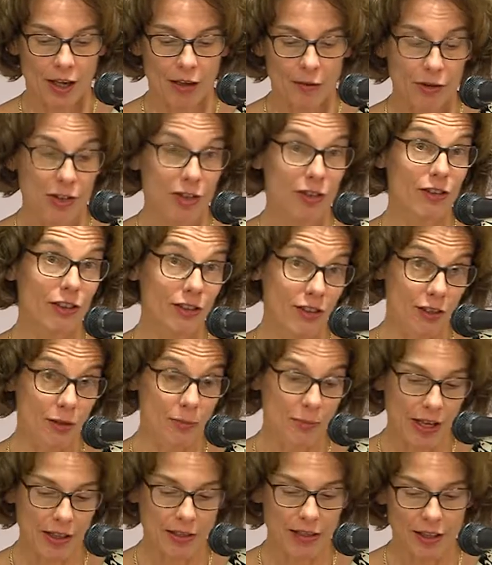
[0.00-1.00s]
which he sees as a
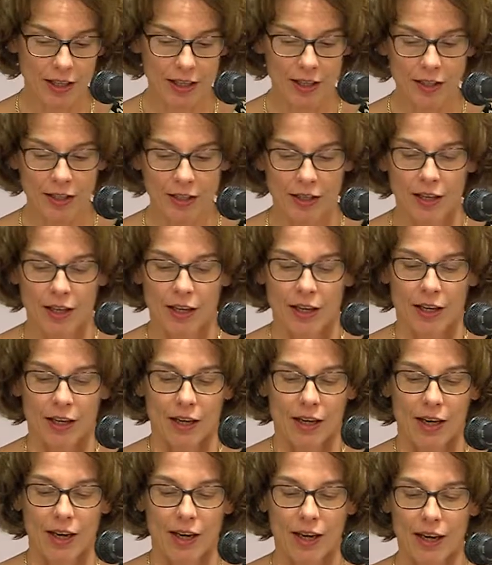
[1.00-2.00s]
bad thing,
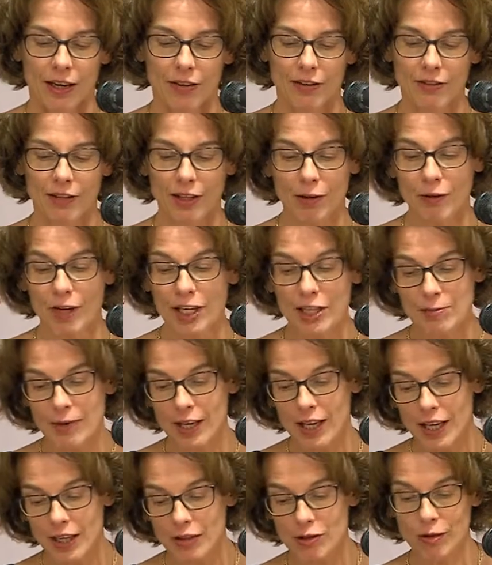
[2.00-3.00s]
I still raised
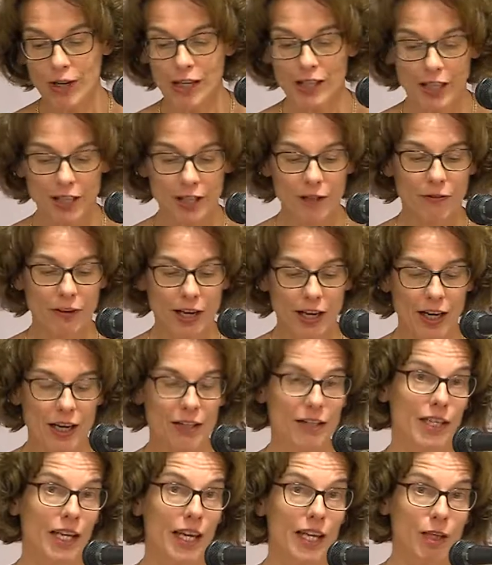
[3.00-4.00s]
my hand to identify
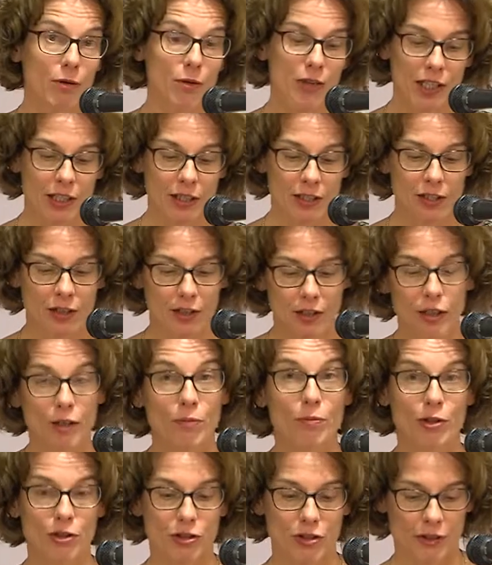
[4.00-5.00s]
as an anywhere
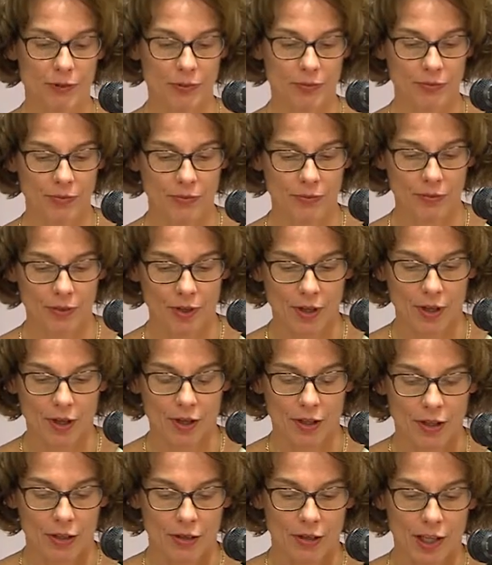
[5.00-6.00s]
person.
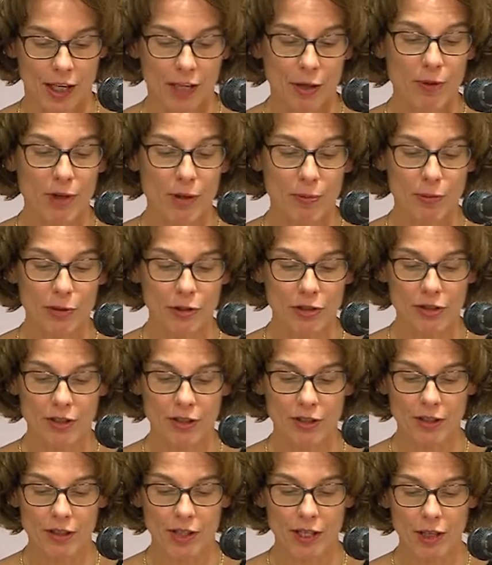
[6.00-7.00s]
The anywhere
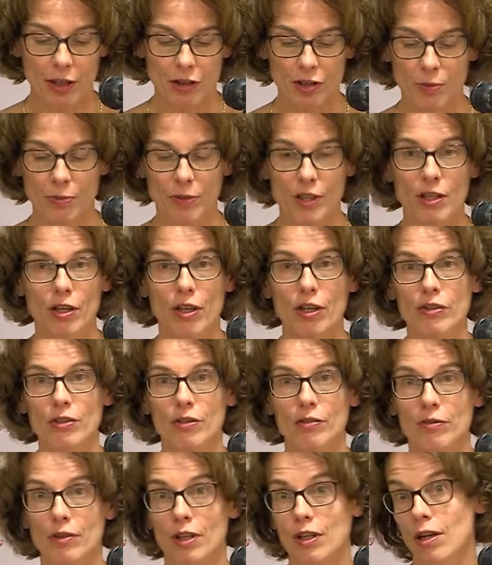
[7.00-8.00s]
person can also be called
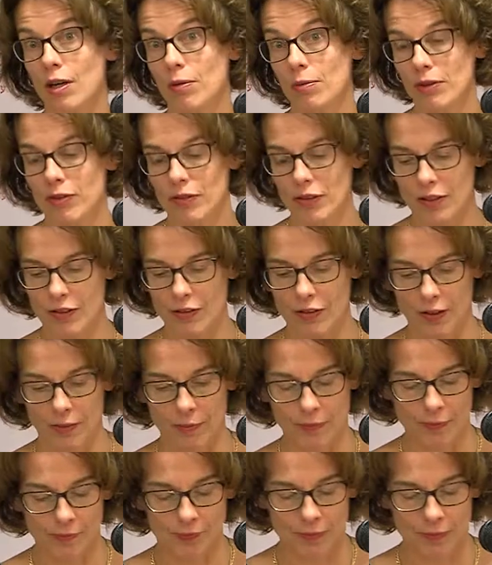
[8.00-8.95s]
a global citizen.